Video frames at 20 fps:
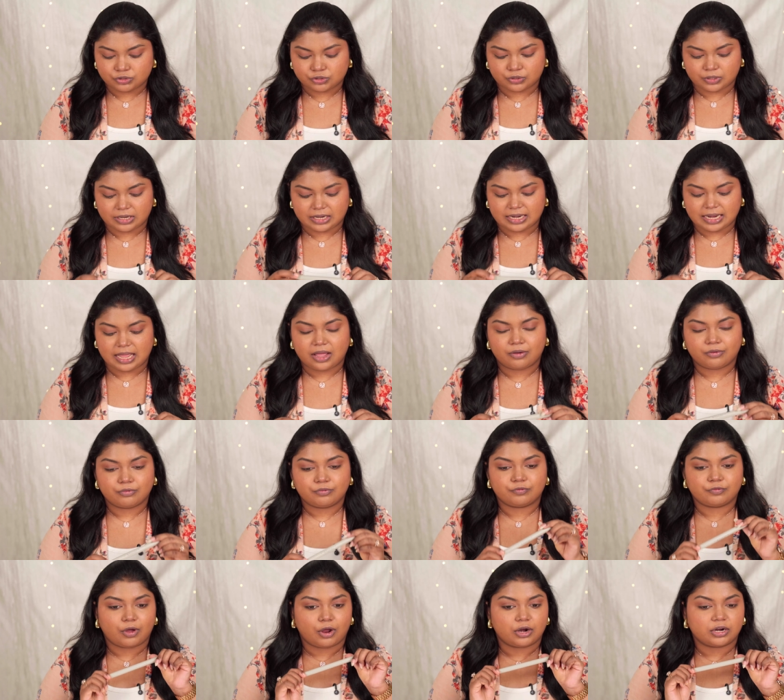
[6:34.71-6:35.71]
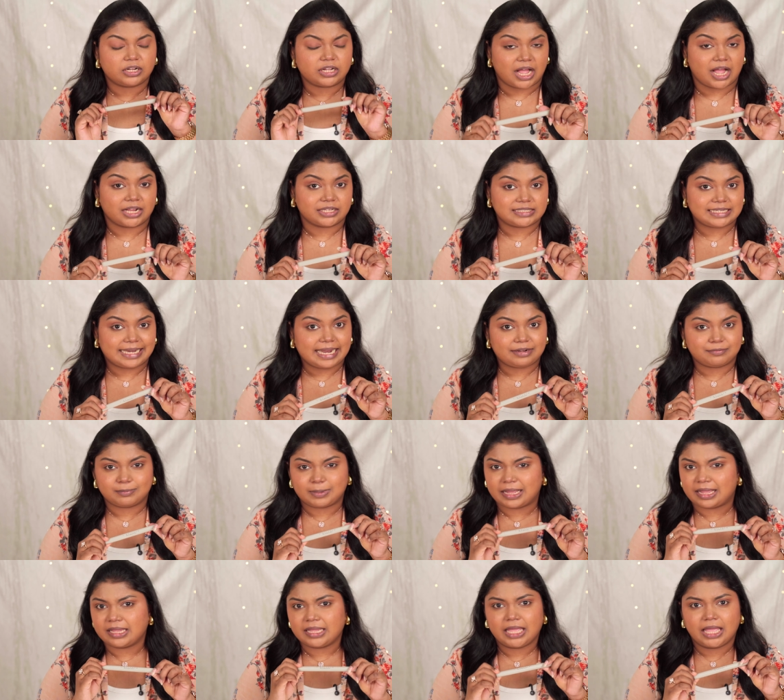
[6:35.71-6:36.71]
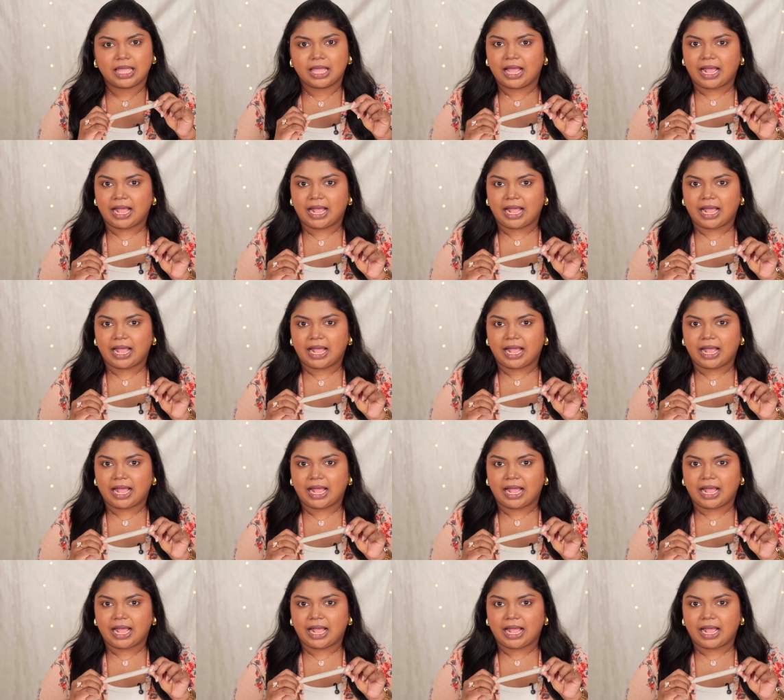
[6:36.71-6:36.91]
So now for Kajal and my